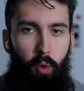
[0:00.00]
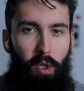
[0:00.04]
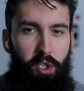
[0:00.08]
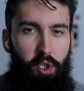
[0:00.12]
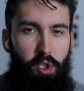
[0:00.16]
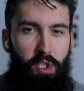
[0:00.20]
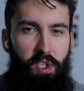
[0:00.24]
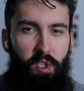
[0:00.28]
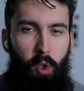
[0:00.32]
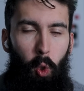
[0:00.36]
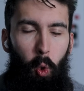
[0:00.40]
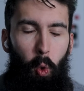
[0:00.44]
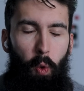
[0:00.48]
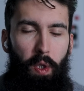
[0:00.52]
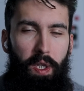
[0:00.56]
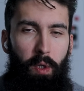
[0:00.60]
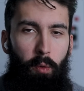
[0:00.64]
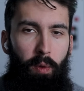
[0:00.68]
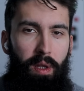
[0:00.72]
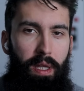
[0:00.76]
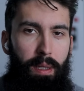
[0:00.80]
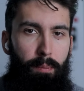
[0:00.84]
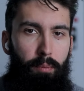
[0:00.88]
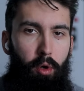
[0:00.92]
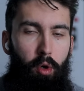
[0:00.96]
Nutrition is
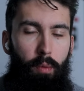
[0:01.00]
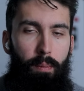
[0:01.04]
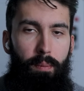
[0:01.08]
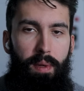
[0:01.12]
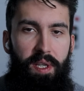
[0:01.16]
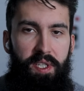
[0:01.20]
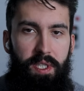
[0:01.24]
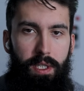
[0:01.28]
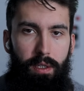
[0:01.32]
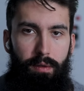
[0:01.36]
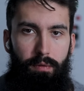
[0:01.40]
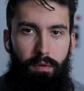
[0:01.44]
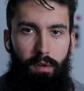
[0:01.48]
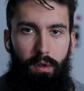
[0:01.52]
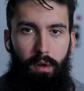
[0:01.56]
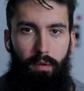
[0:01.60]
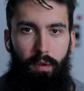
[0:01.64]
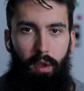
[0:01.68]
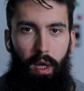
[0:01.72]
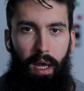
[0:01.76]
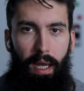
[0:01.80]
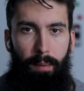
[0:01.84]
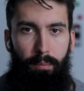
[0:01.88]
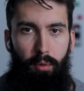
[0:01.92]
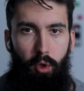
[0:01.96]
only really permissive
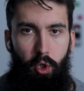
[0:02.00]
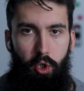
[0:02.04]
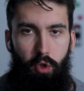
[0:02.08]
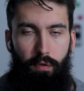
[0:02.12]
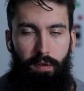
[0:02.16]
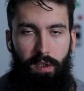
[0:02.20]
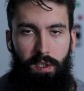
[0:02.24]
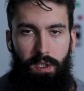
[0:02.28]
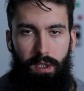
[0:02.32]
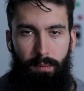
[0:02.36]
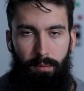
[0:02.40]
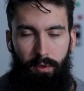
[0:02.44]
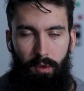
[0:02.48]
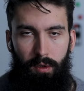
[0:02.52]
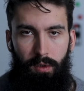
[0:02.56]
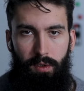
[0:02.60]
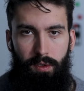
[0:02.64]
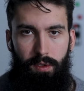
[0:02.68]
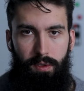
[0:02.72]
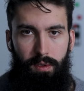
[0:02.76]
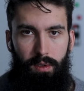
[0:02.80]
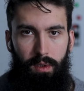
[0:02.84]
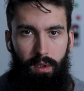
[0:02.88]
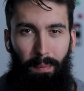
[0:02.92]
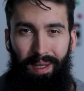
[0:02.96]
of the hypertrophy
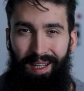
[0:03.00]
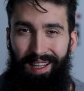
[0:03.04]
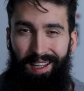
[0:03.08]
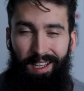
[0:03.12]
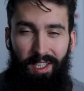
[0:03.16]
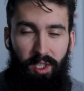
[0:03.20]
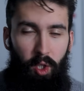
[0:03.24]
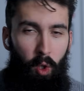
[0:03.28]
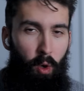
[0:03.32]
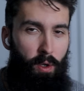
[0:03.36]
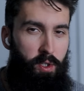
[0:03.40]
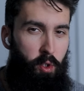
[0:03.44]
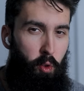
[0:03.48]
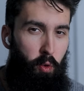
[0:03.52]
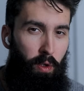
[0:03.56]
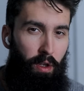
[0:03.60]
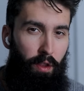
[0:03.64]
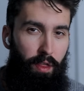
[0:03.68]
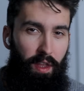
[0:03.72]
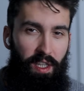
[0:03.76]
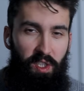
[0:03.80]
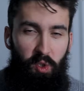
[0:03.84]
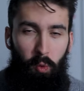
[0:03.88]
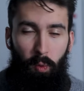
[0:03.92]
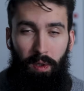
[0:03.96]
stimulus, I mean, as long as you're
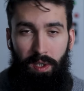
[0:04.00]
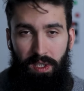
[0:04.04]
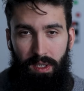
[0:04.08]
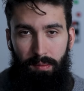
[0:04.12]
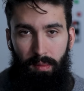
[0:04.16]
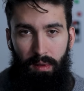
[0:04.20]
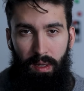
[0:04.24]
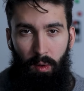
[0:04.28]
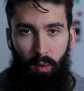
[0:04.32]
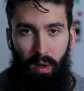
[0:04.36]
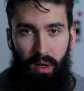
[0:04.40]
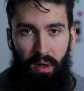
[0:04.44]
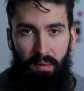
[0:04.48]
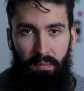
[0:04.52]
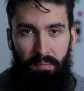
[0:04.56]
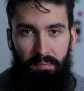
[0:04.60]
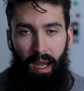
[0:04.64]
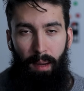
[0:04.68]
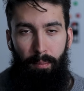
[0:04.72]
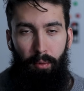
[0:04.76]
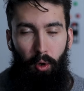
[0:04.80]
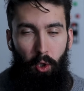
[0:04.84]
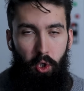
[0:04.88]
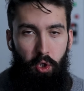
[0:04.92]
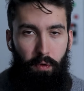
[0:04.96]
doing things reasonably well,
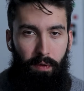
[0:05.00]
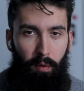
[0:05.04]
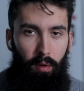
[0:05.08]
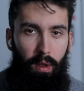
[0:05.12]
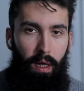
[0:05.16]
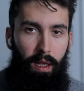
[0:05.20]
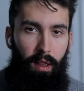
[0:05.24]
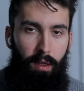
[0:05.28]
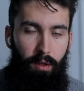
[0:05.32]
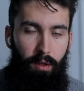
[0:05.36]
hypertrophy will